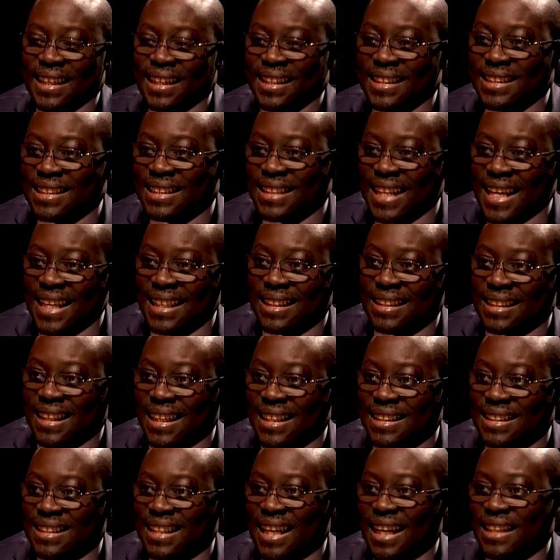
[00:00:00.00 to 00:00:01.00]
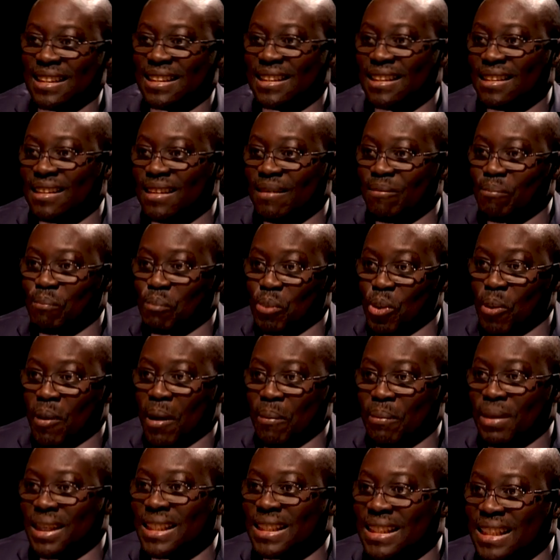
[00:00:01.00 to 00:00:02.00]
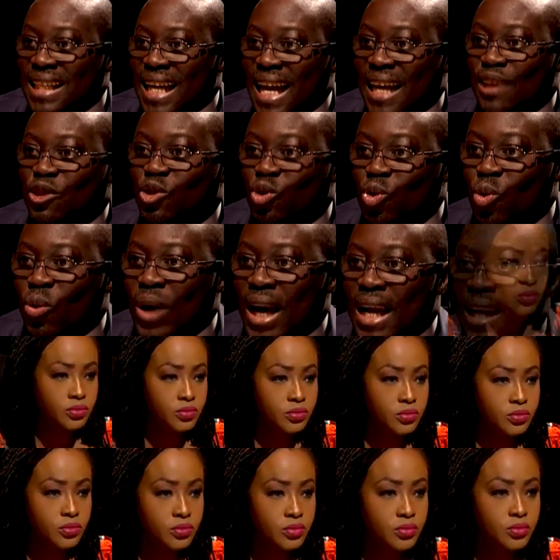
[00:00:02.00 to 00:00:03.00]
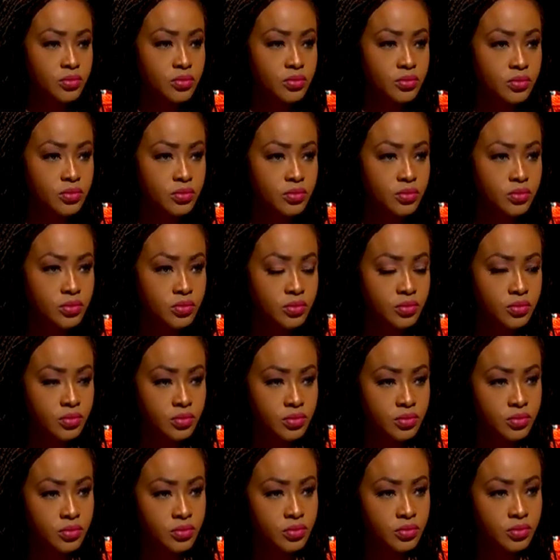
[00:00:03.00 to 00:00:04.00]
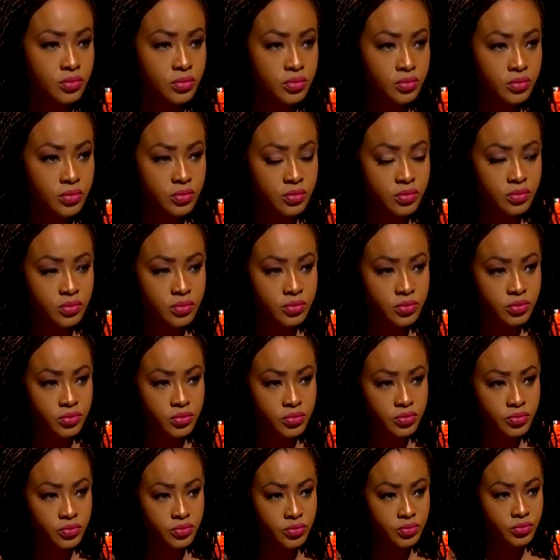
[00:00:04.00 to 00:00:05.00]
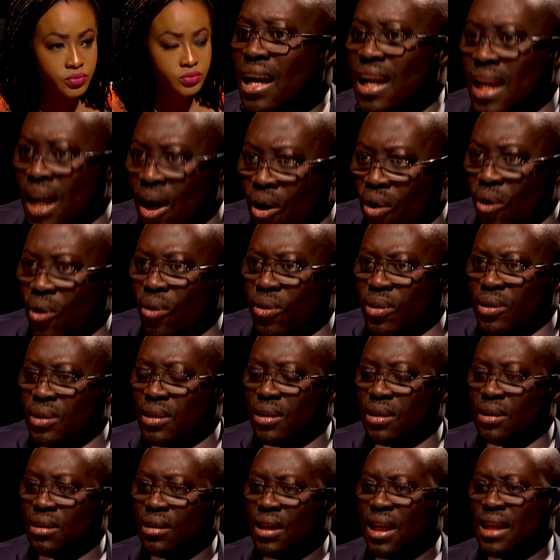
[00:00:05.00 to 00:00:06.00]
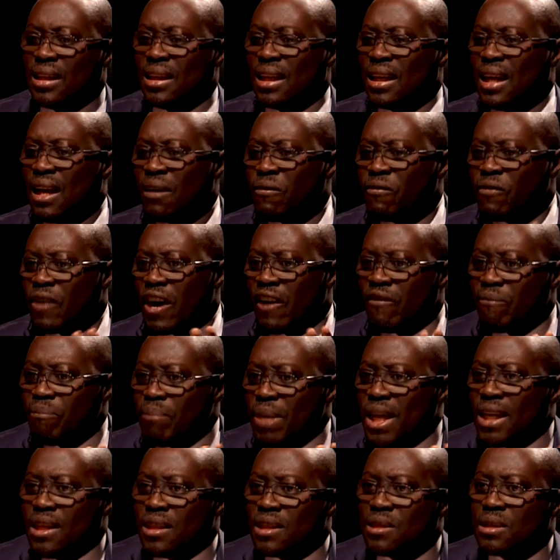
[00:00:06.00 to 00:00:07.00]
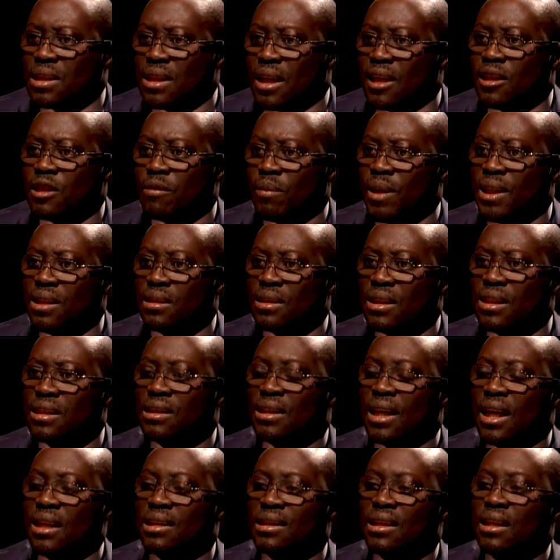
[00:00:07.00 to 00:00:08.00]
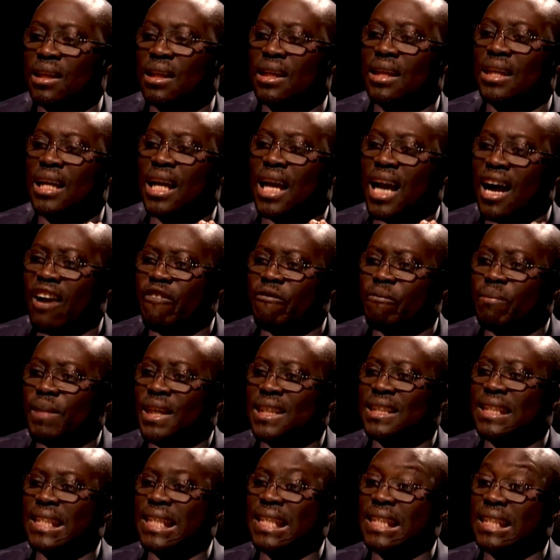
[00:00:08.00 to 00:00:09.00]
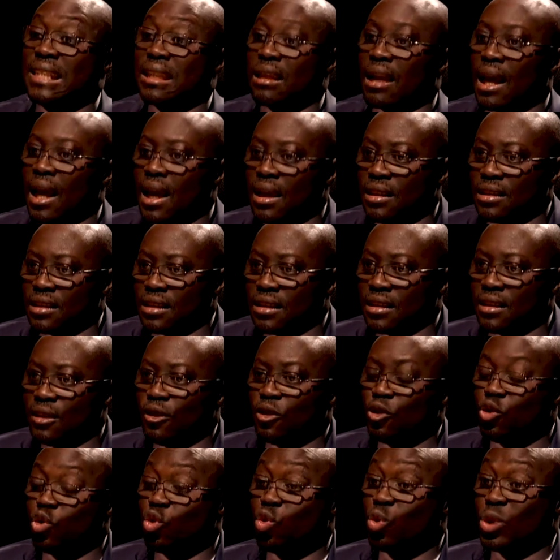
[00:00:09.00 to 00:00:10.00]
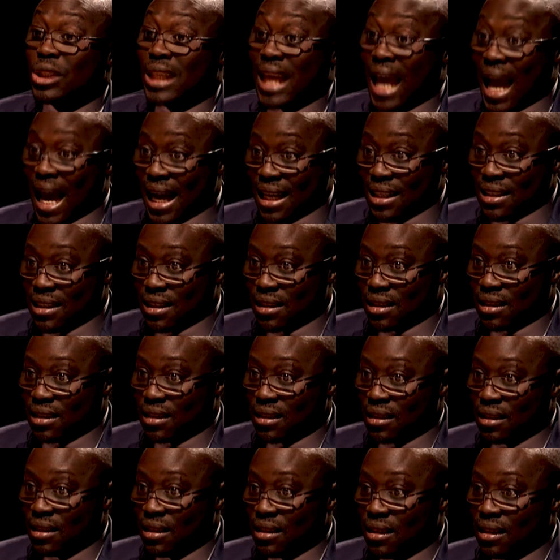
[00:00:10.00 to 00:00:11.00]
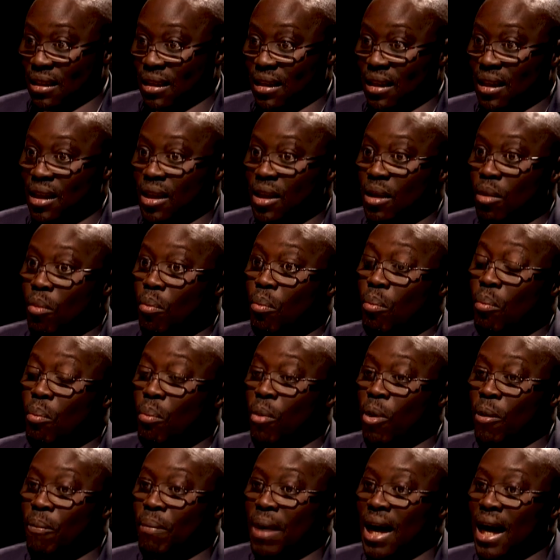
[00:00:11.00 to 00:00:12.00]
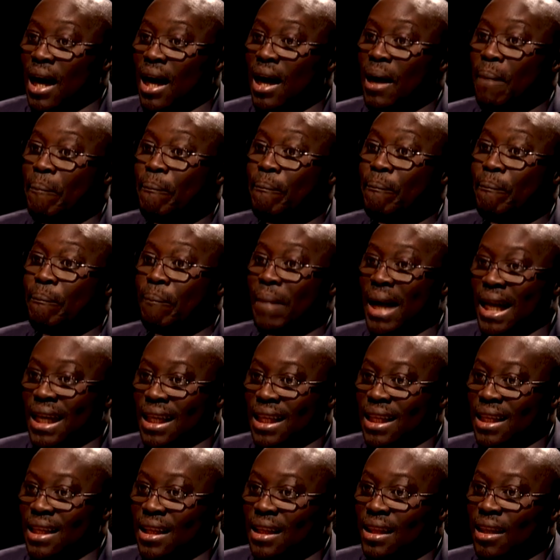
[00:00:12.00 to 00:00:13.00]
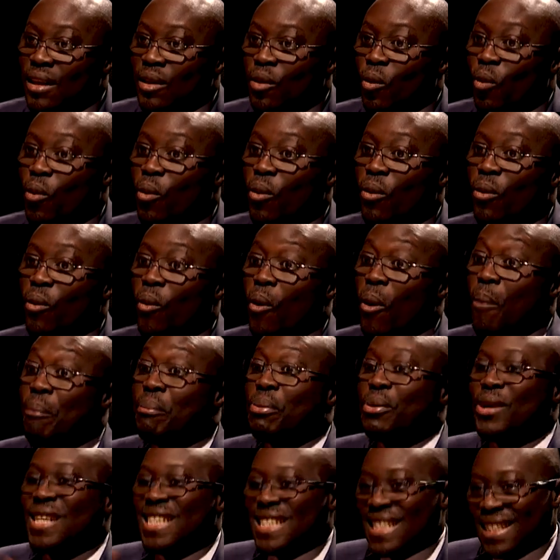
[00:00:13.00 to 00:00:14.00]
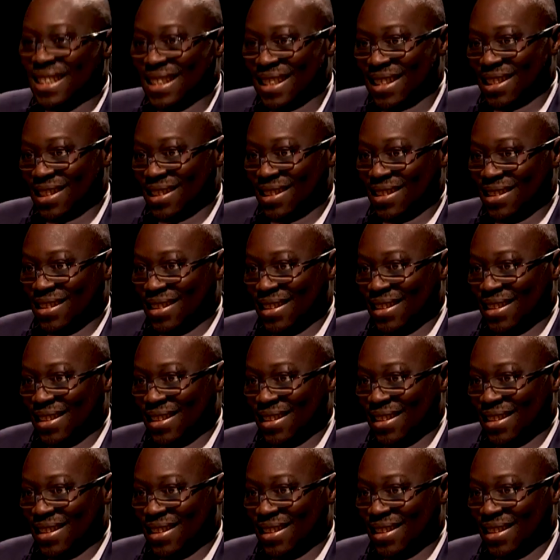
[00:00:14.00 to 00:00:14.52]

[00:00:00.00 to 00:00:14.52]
saying things that probably she has no idea. Unless what I heard earlier on, and then I've made this statement, is that government intends to tax mobile money operations.